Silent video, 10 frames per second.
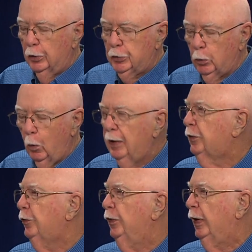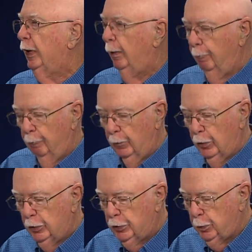swastika
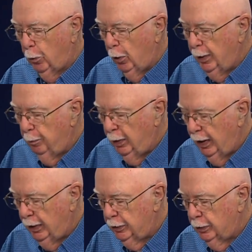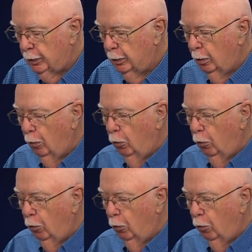spray painted